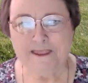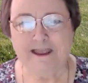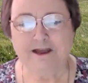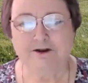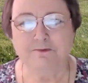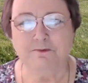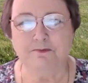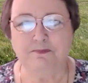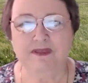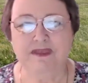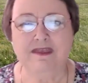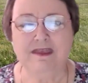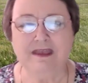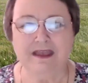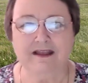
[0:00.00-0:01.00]
in
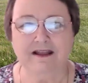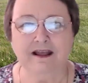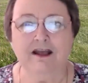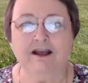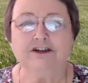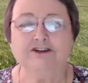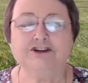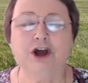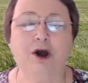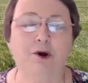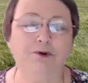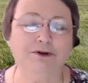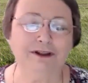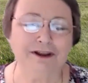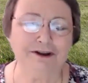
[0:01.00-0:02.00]
being
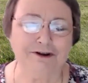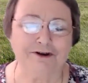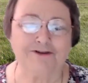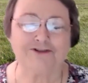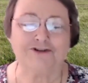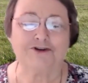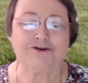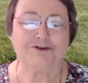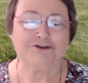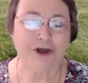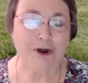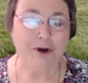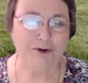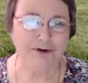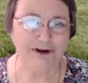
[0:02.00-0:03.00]
totally nurtured,
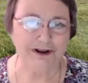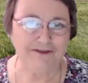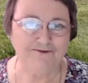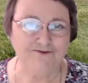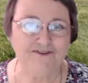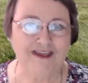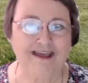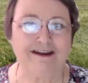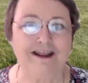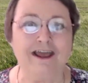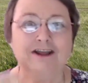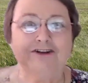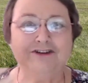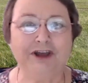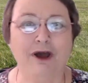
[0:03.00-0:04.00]
totally fed,
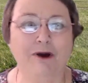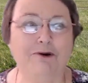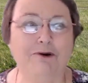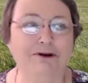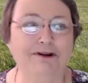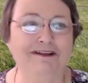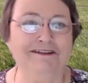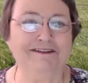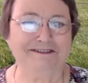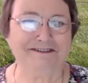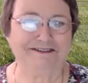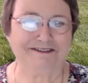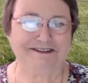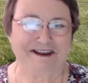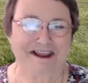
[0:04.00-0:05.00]
totally
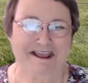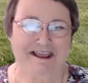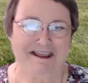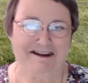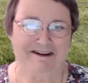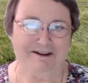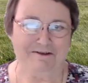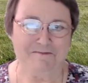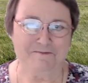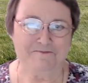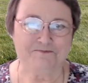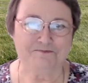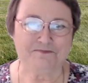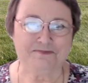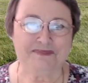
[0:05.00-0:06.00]
sustained,
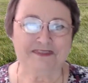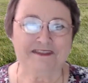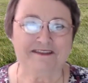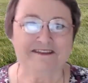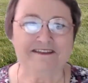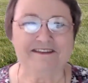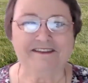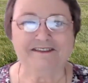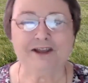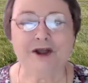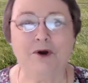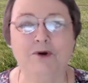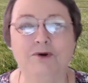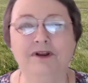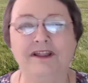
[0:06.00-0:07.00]

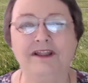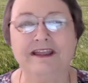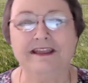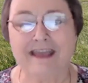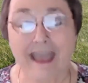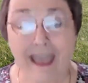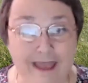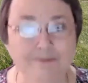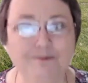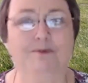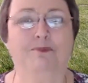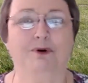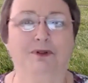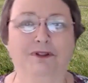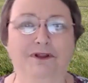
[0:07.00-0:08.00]
totally
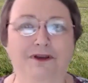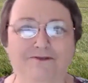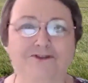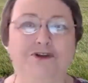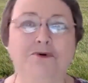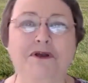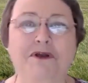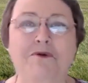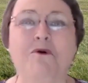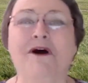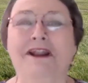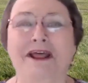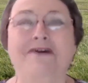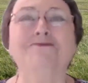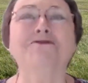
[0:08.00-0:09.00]
capable of doing
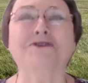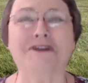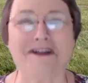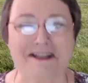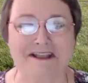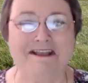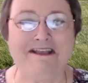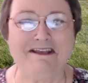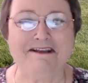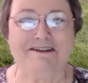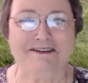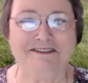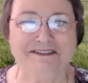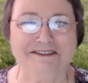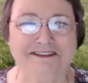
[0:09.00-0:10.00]
whatever it
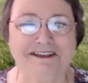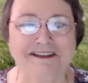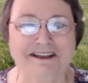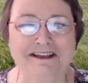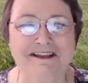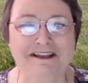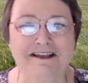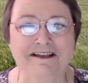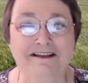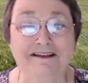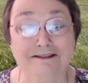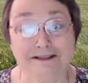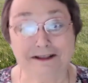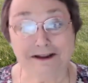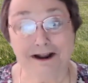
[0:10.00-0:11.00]
is
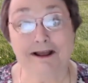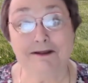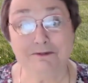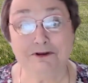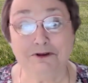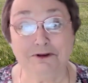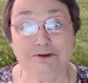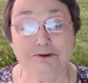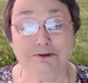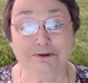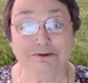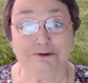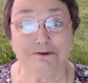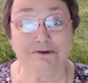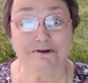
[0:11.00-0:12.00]
that I'm to
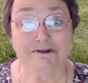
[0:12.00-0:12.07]
do?